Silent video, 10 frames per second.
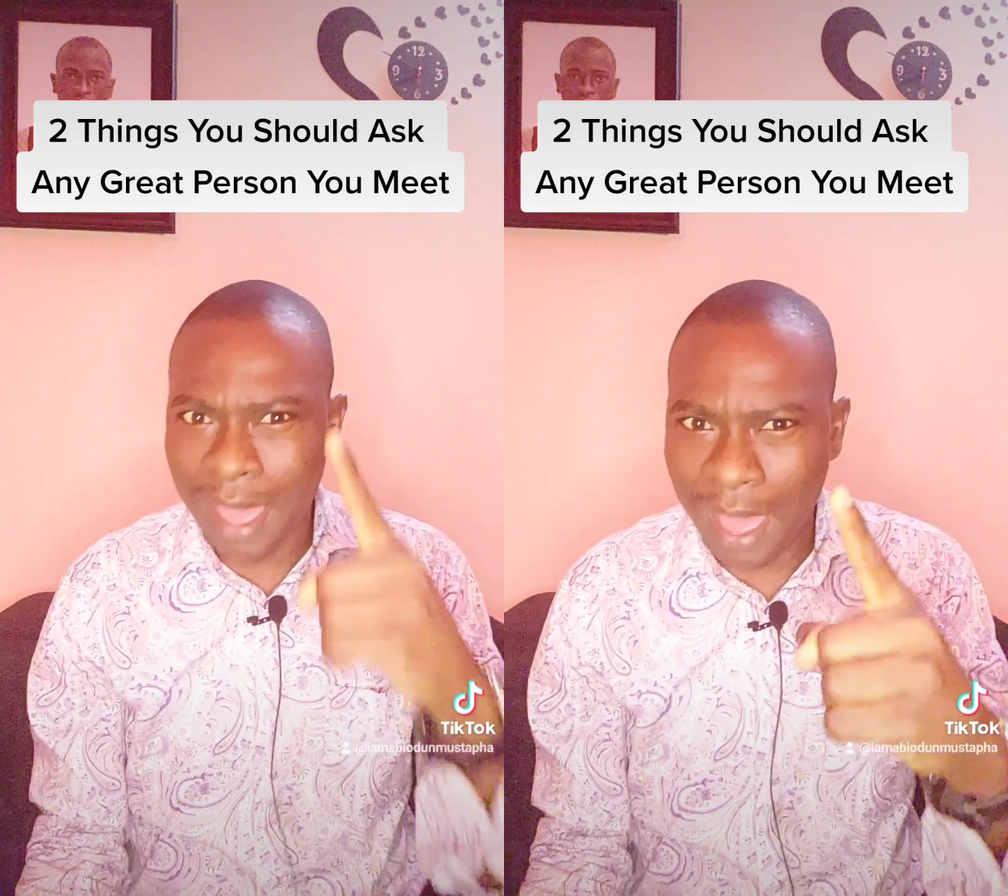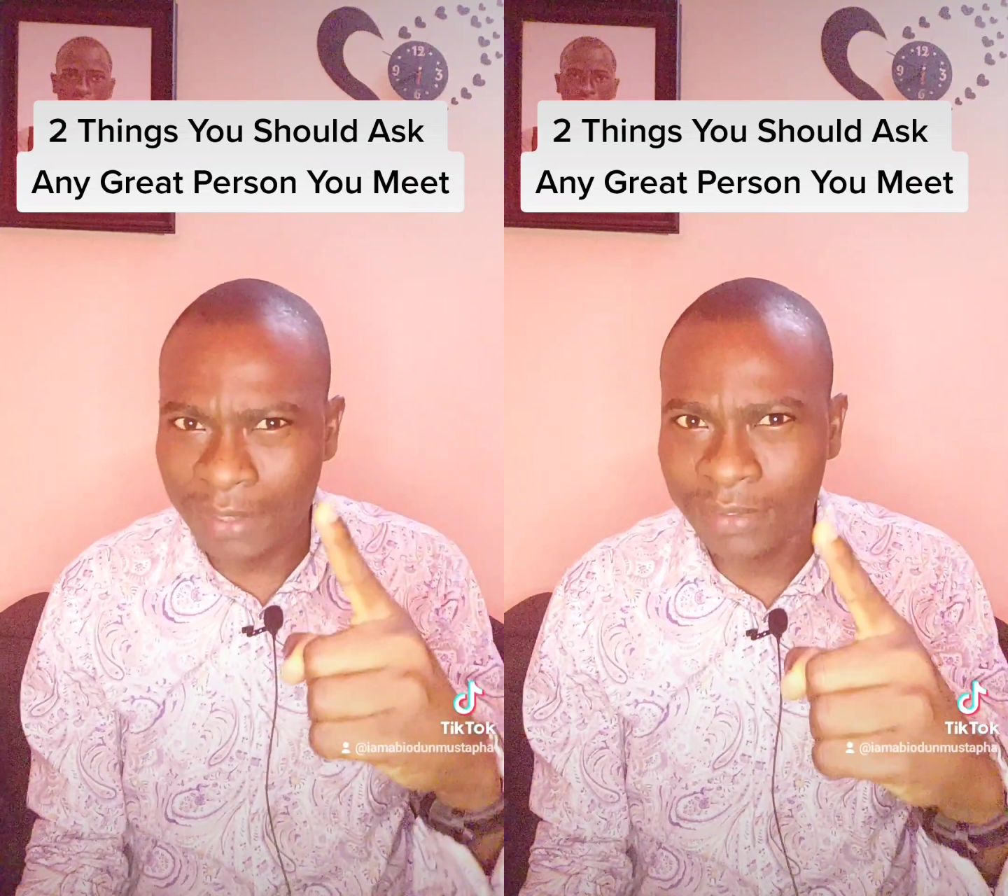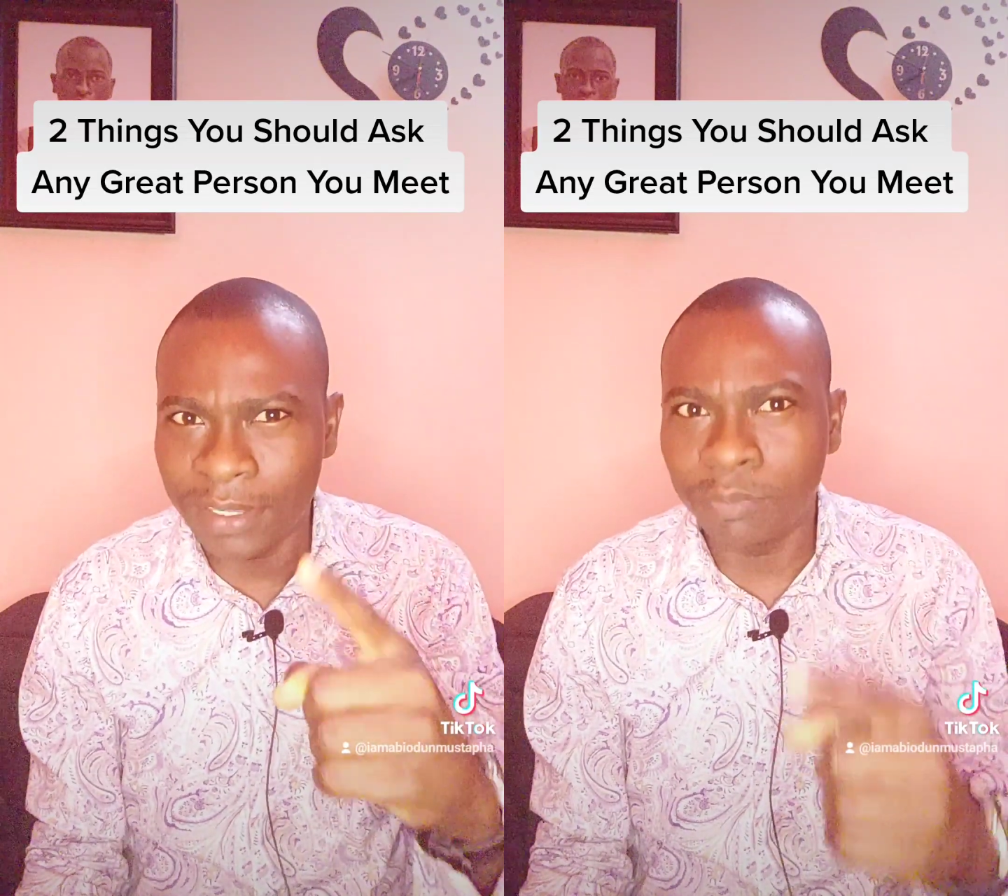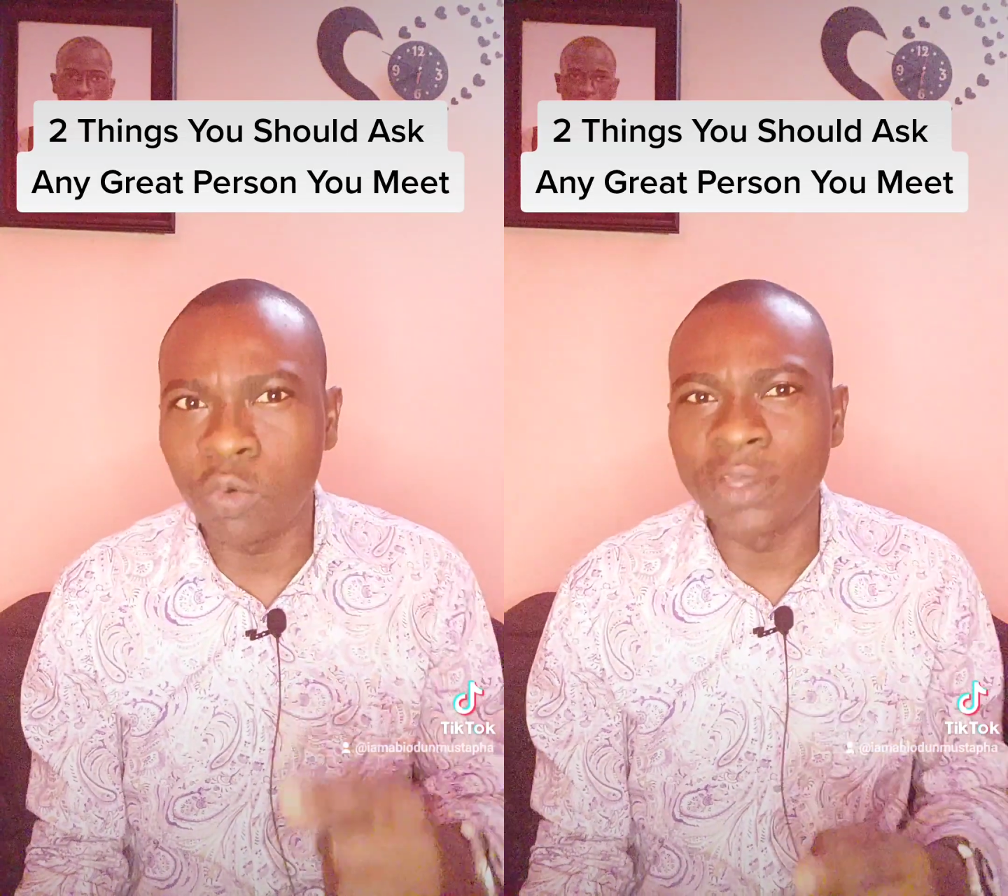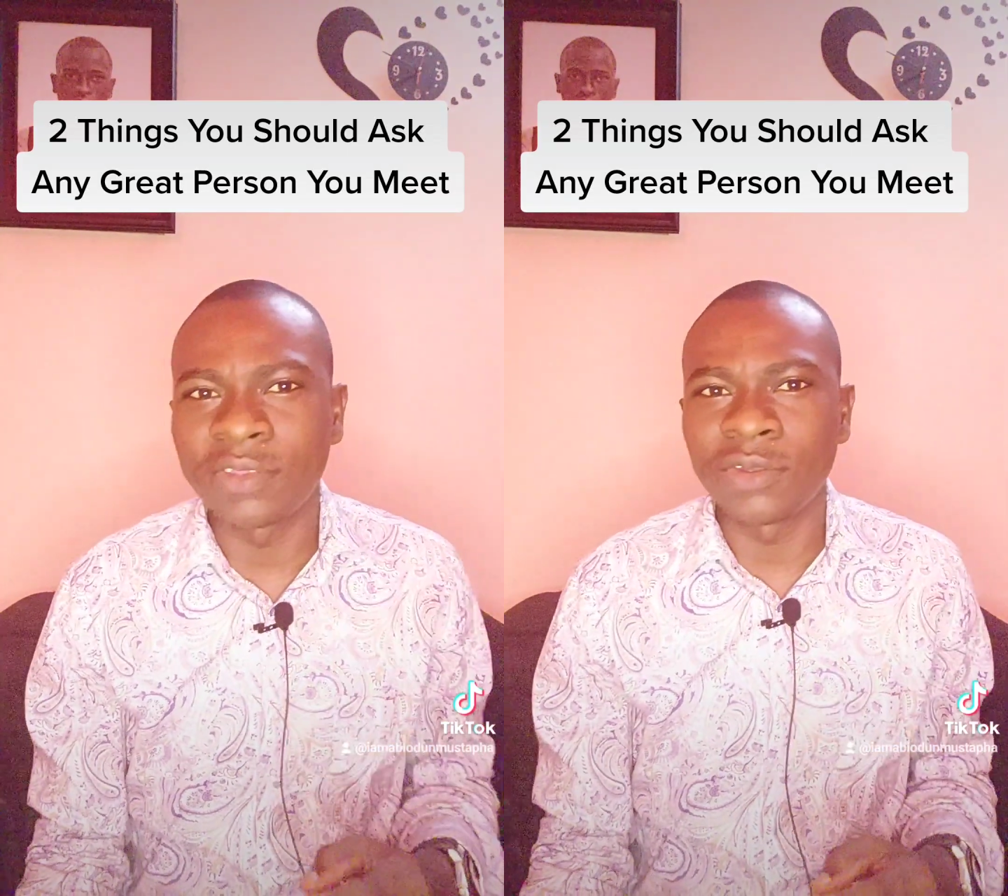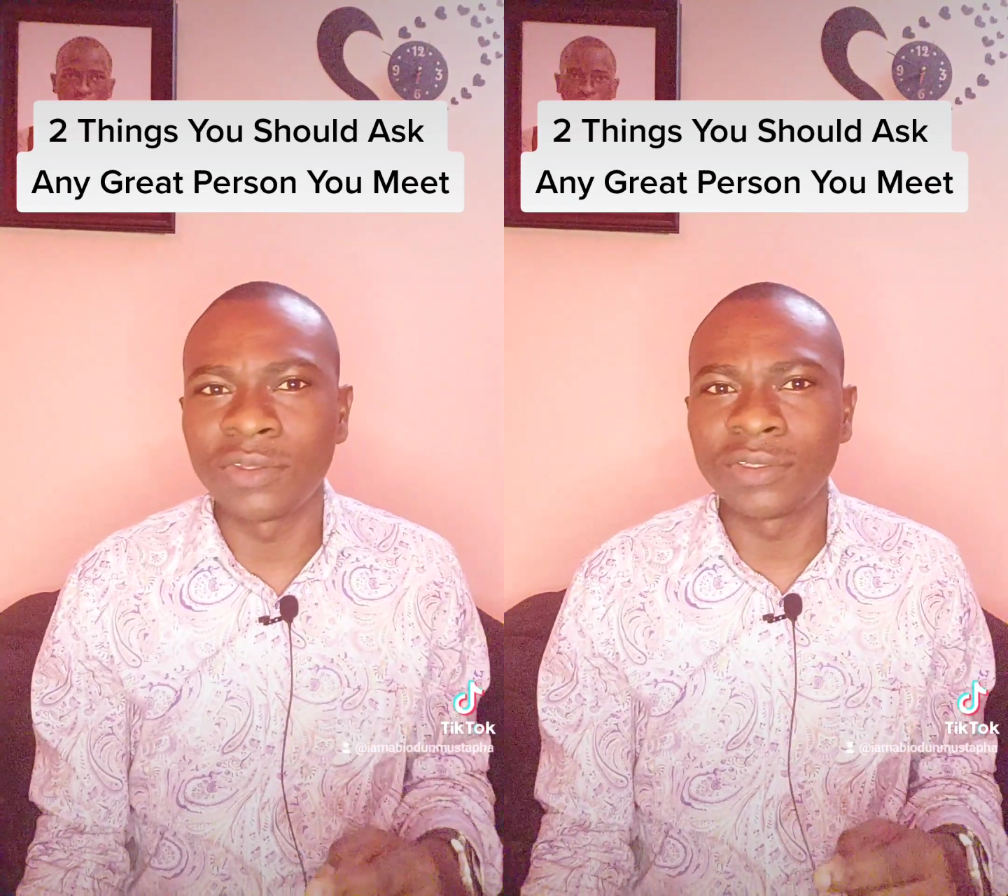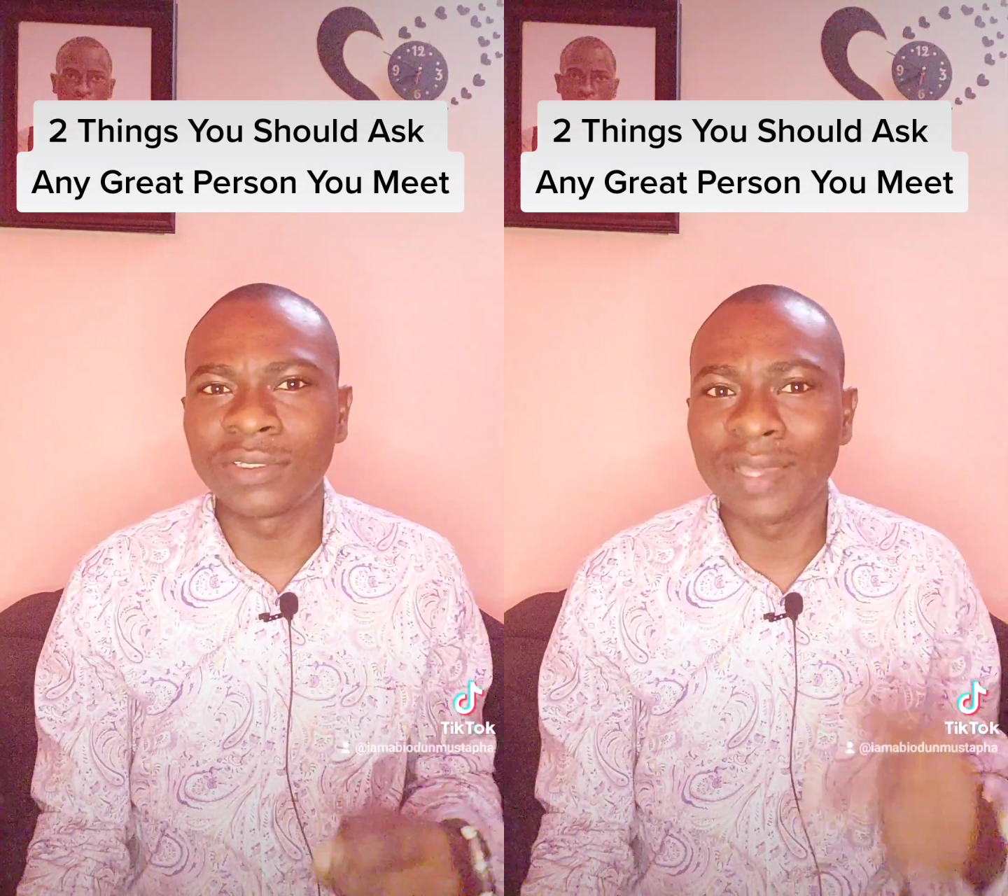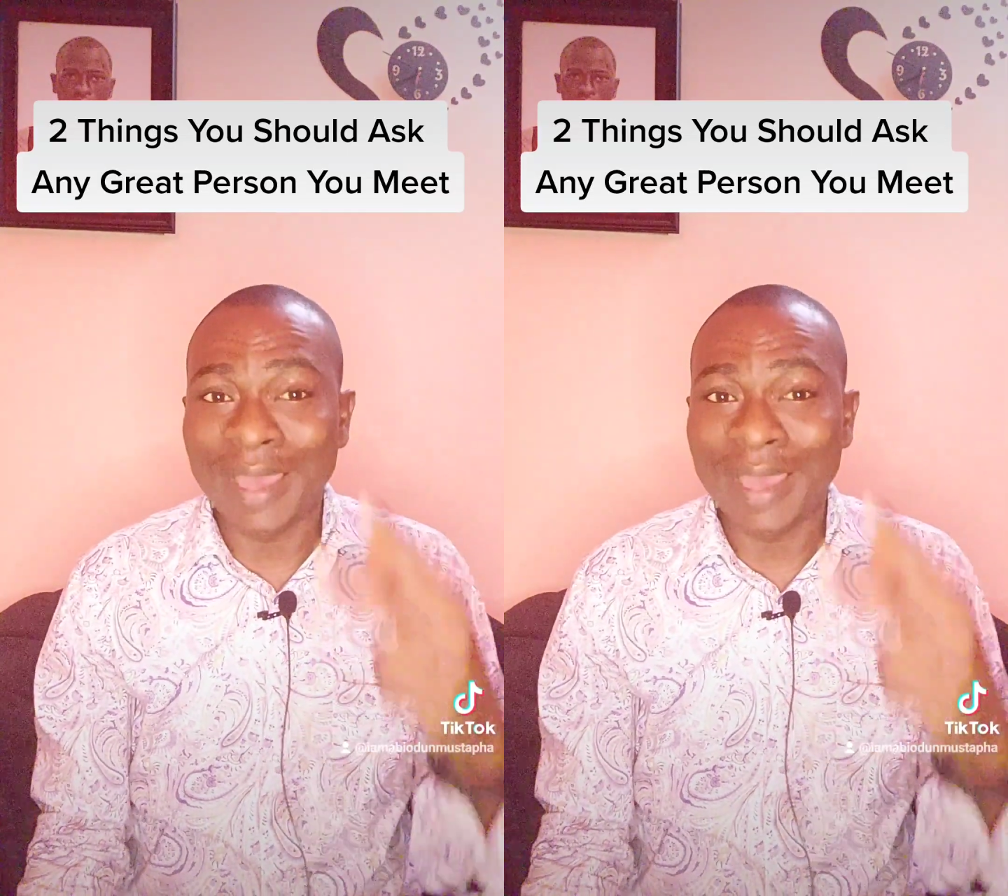ask them questions